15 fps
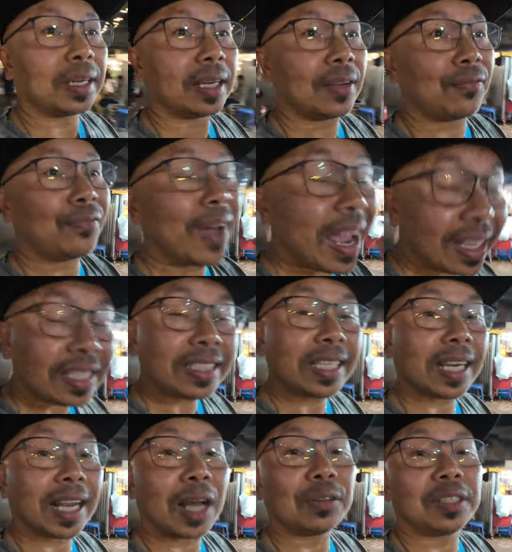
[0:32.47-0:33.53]
gonna finally
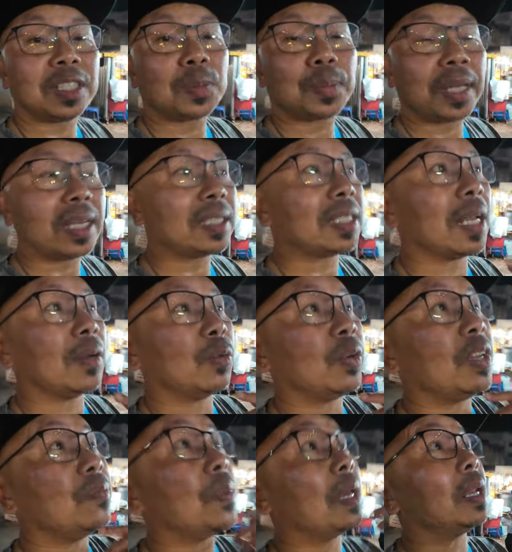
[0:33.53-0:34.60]
check out this place that
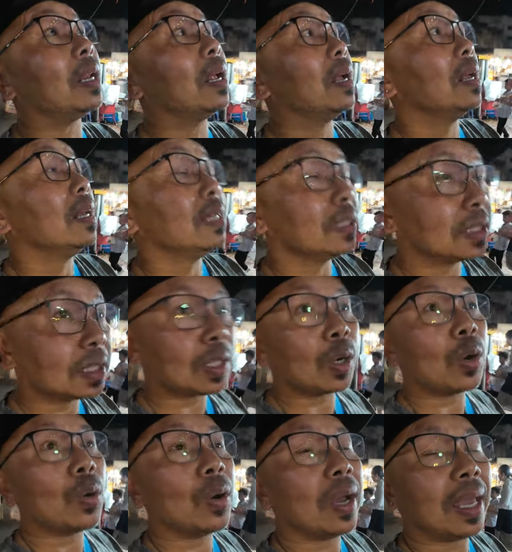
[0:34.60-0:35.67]
we've been
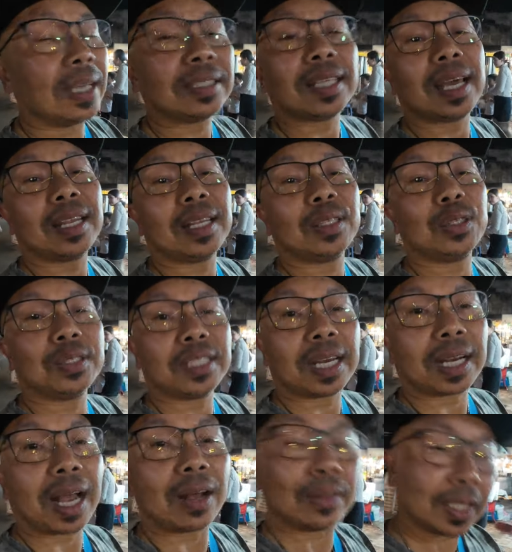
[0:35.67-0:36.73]
so excited to check
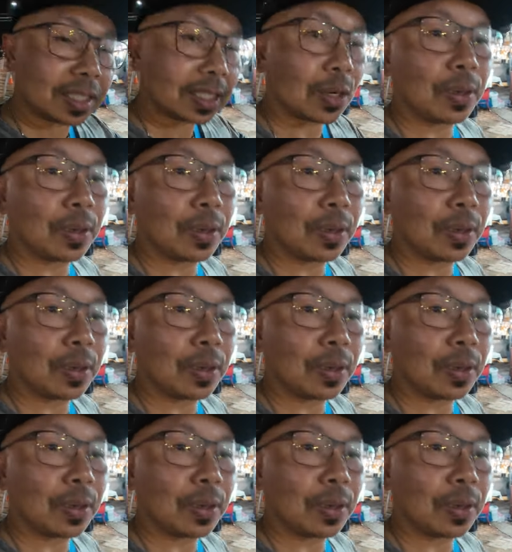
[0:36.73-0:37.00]
out. Let's go